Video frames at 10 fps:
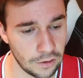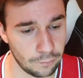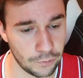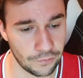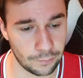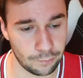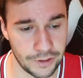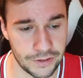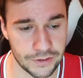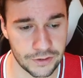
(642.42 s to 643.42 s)
both from
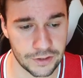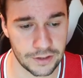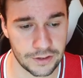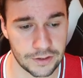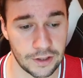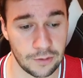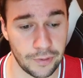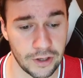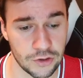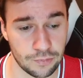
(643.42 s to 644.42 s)
base sets, a
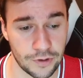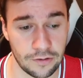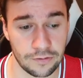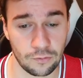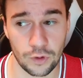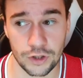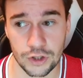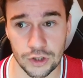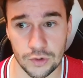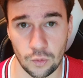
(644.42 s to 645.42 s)
Bellsprout,
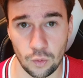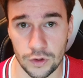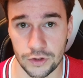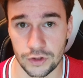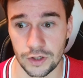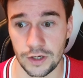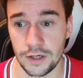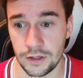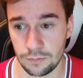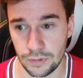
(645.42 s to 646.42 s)
which was
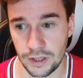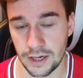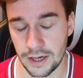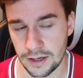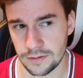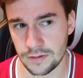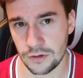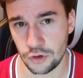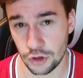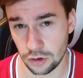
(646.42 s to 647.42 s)
hidden behind the
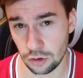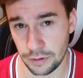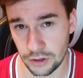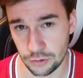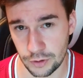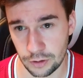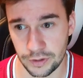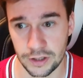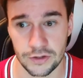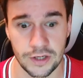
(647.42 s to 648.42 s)
Jungle Bellsprout
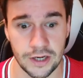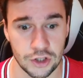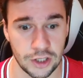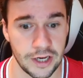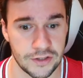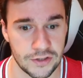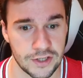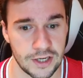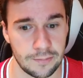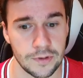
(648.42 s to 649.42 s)
because it actually has the
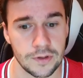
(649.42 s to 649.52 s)
same